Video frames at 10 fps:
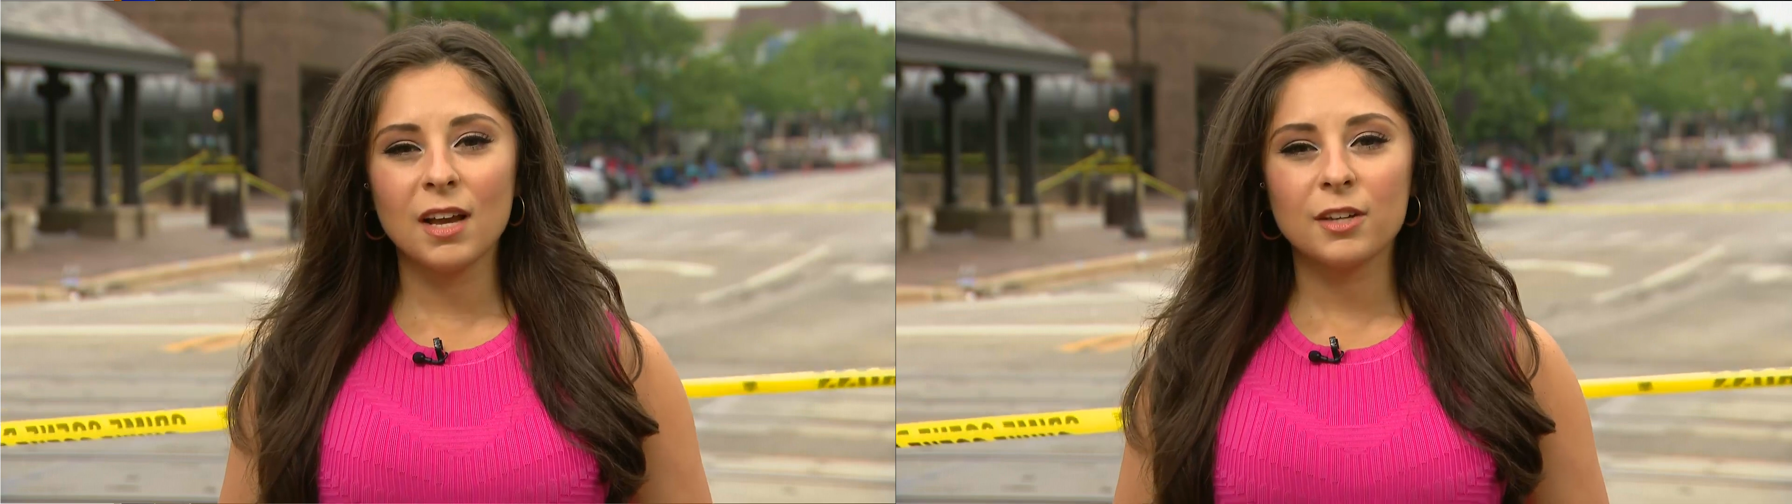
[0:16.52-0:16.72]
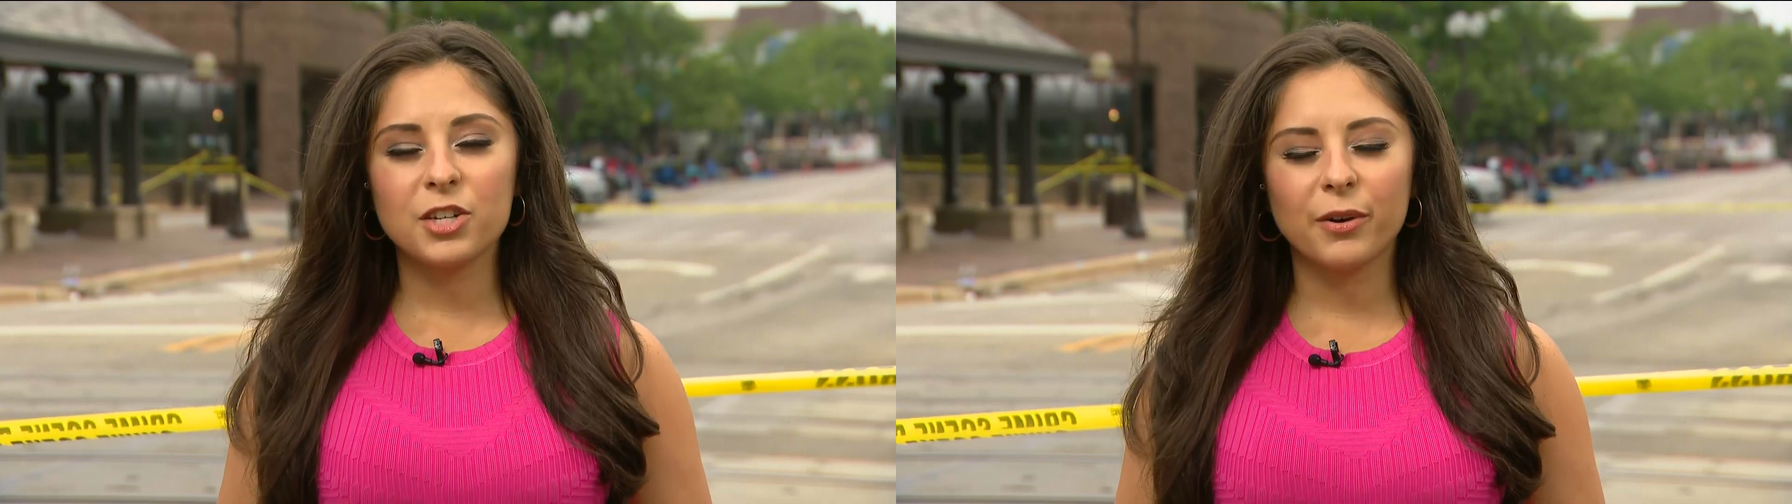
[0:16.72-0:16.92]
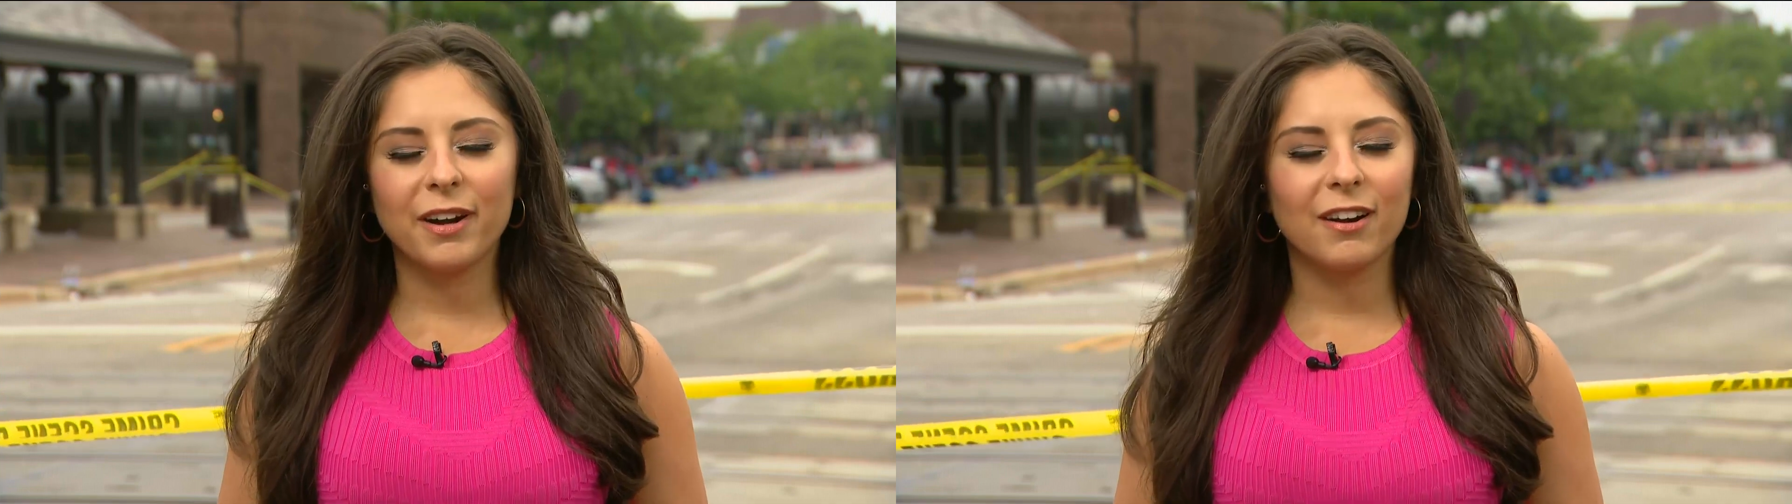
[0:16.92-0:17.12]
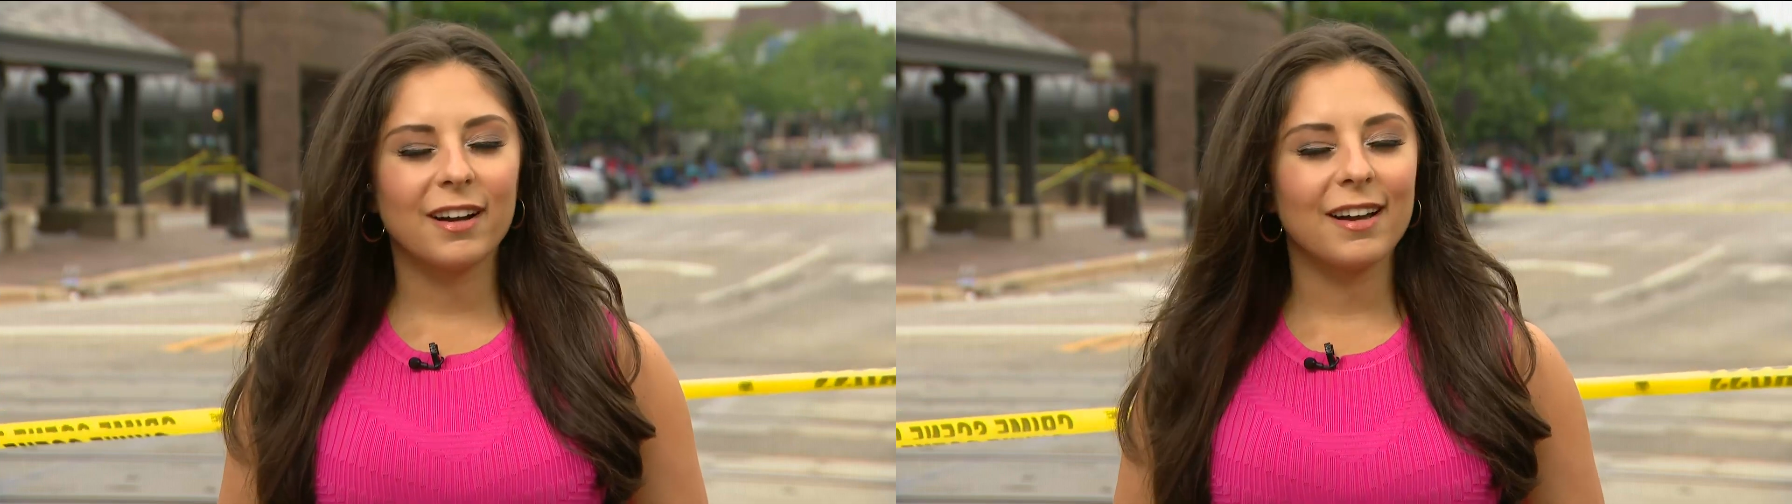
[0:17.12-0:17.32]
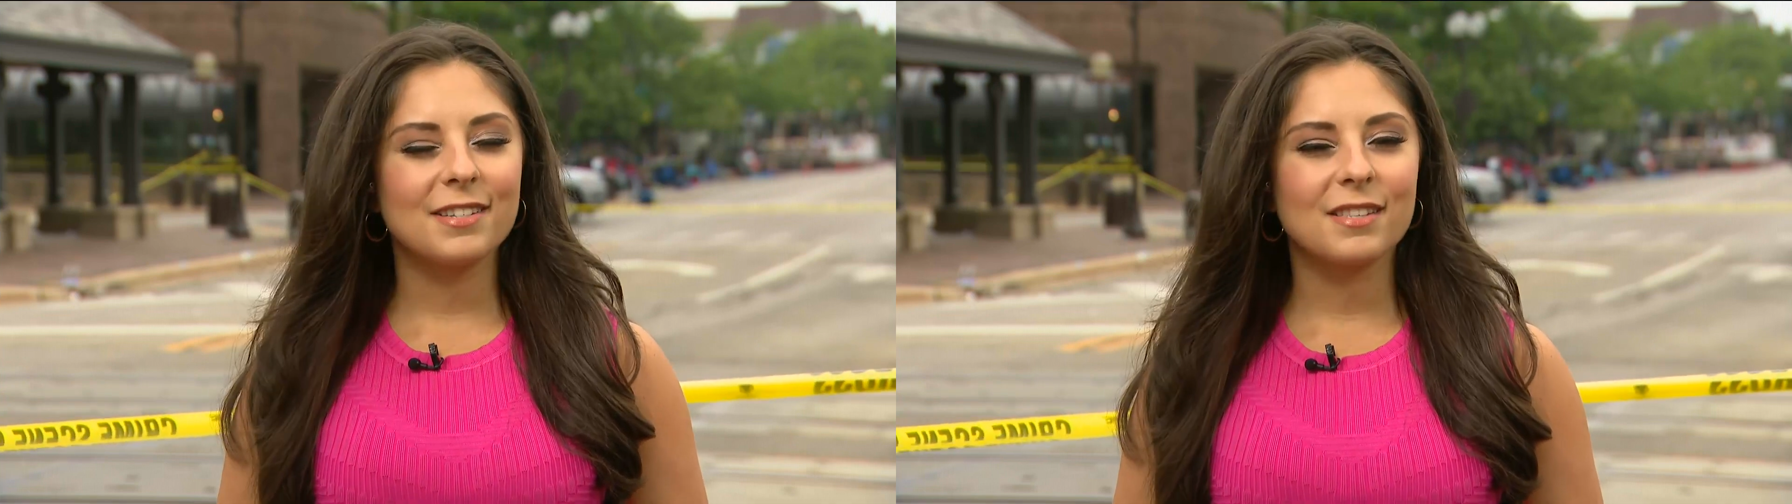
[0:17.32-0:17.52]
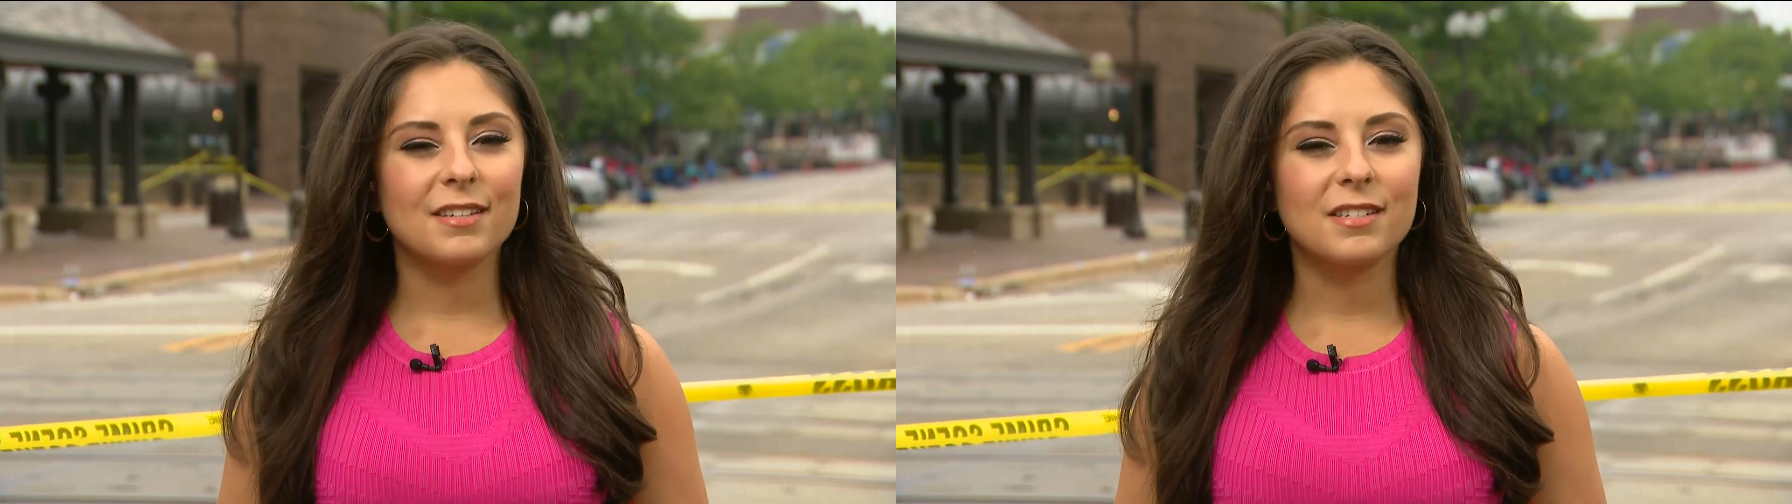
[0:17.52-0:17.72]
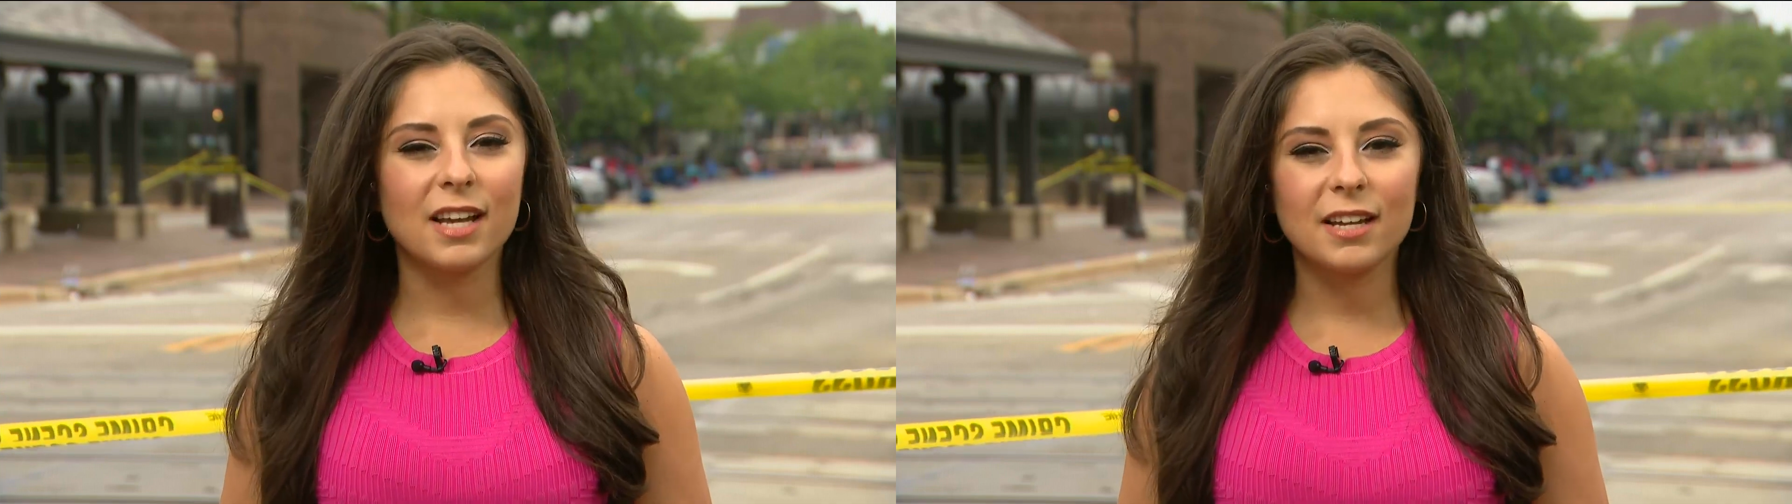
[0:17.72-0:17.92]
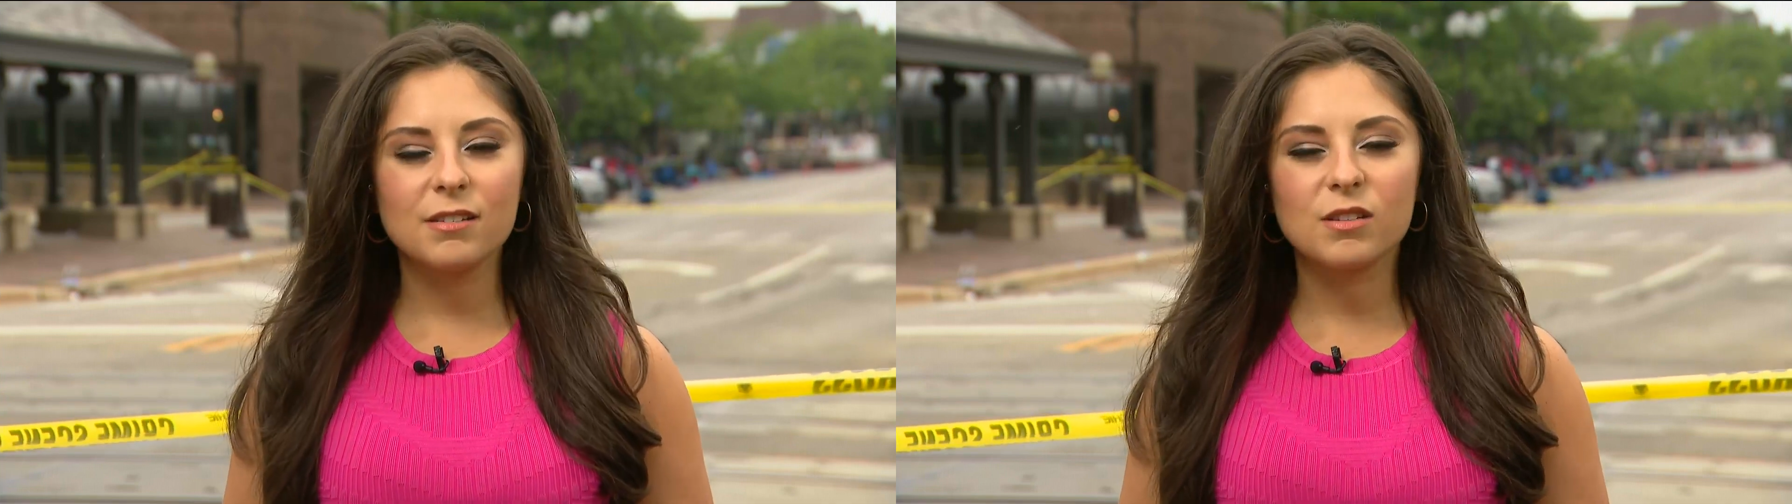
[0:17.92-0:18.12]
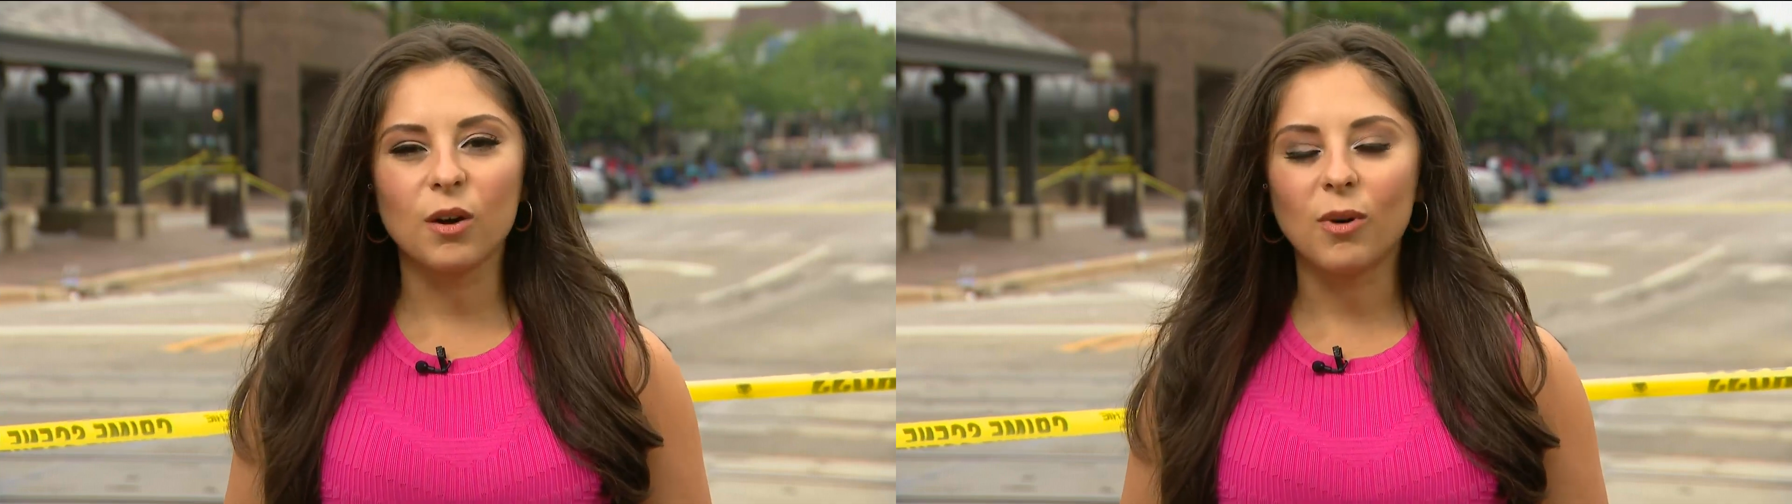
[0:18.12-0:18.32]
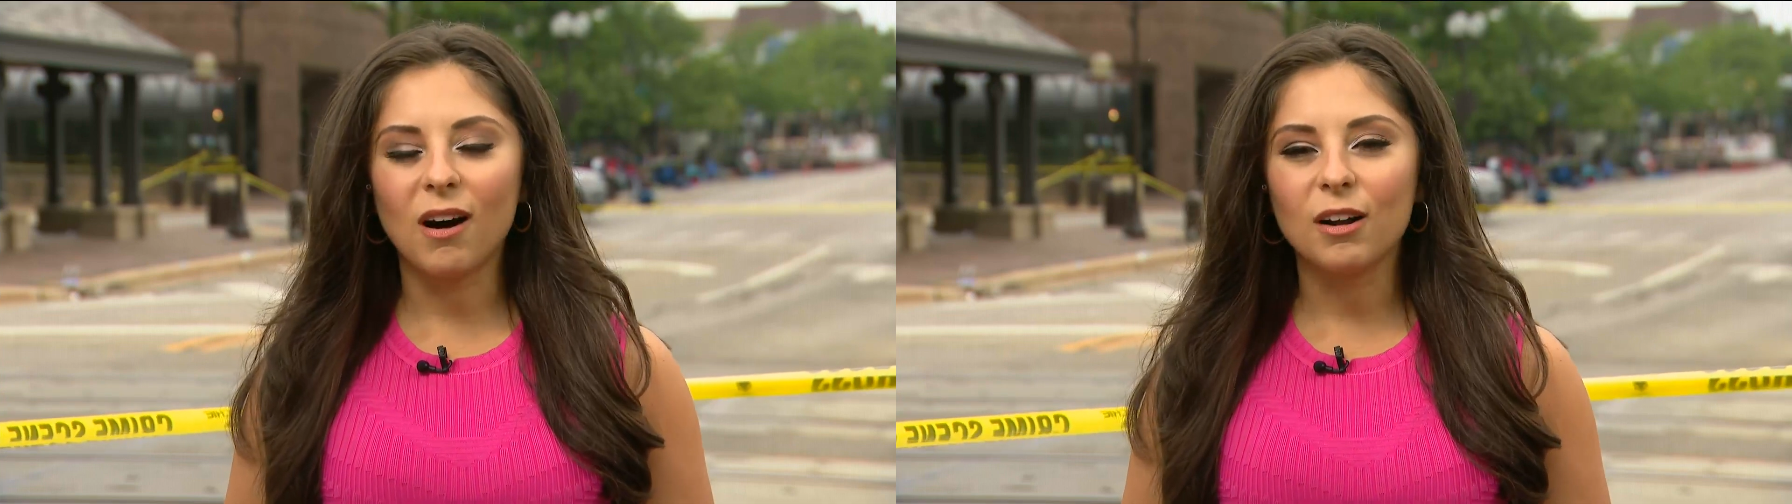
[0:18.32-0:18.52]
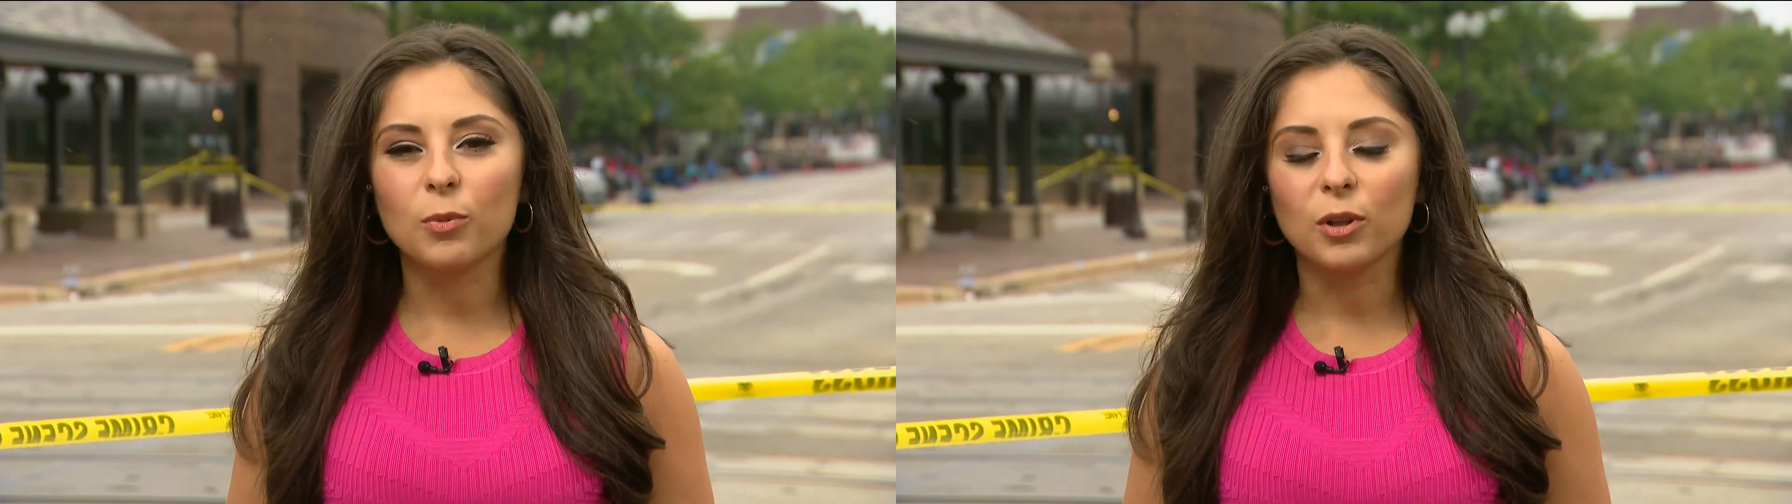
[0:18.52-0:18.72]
Joe, Erica, as the days go on,